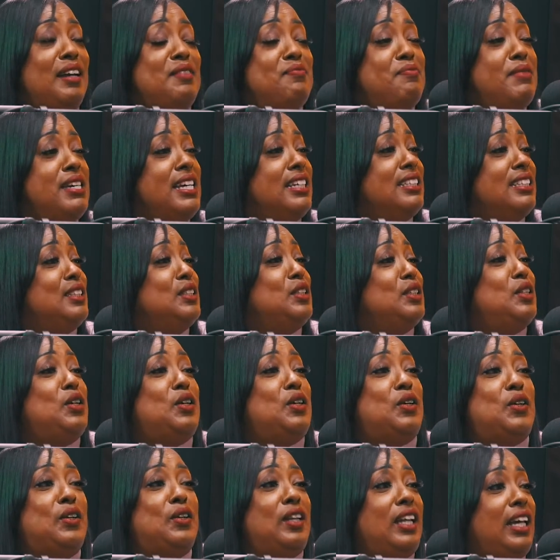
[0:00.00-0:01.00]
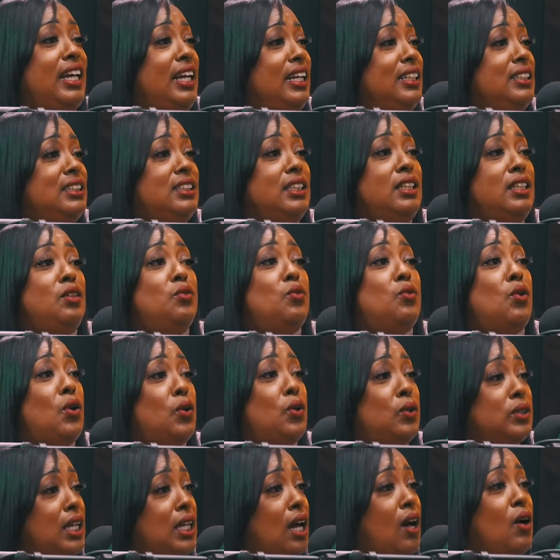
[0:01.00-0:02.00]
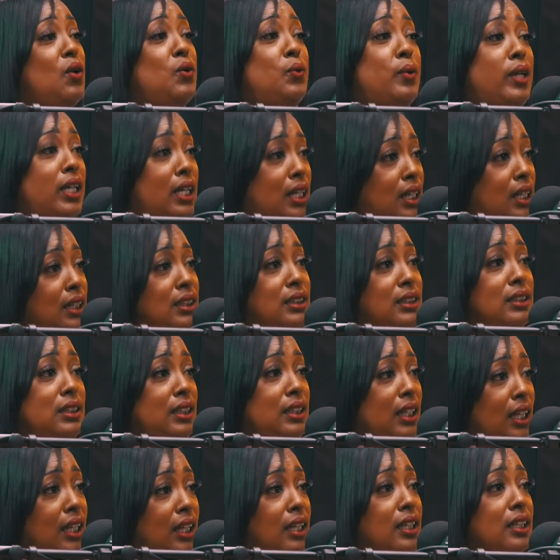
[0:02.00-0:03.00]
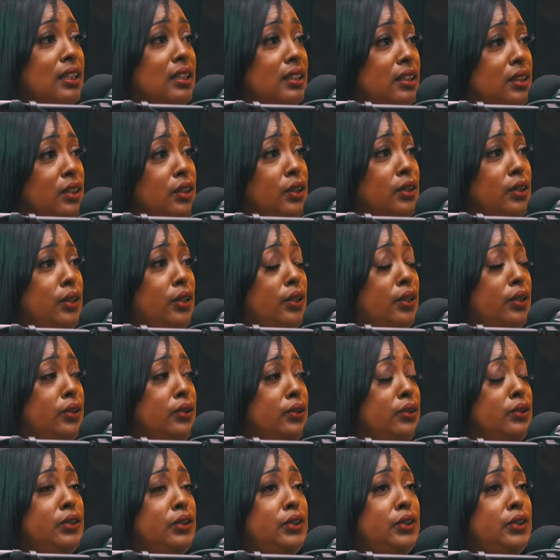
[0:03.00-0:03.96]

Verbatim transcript: life. Mexico. Like she rolls out with us. Yeah, you know.